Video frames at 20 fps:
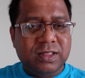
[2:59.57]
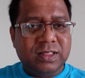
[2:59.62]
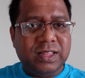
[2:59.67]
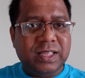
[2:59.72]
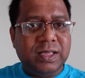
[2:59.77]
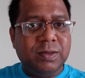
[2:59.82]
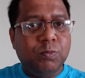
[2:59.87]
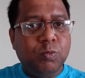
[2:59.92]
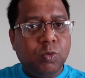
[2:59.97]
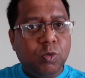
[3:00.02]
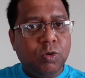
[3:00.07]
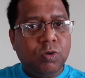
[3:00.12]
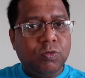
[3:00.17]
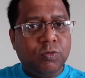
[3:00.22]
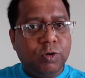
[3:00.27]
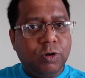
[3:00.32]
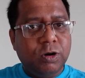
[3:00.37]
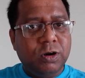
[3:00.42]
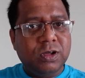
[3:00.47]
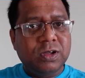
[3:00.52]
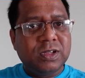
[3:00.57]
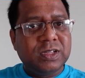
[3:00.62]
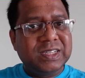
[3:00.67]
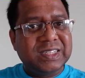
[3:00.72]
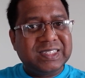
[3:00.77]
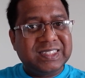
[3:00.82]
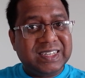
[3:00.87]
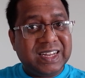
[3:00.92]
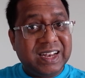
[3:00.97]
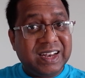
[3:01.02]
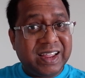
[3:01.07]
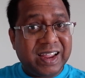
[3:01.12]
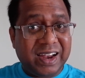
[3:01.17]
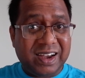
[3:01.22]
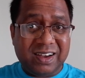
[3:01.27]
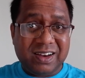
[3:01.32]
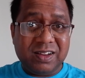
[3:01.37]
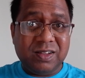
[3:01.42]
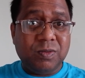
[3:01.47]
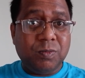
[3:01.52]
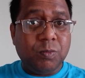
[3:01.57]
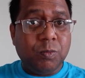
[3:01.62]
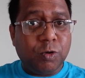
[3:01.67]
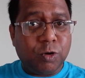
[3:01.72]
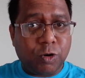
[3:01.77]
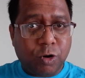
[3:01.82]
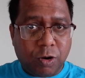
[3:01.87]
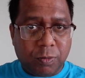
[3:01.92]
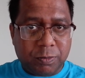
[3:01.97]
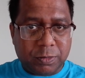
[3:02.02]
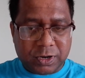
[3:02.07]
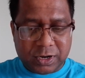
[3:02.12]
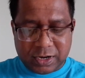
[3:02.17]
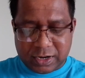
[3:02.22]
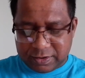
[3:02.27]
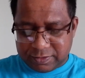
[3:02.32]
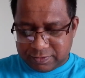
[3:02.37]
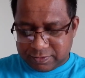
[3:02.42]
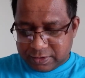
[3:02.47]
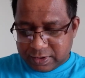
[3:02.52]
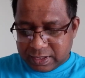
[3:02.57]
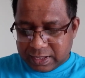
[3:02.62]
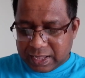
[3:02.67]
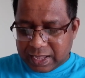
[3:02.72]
the pool would still get more competitive.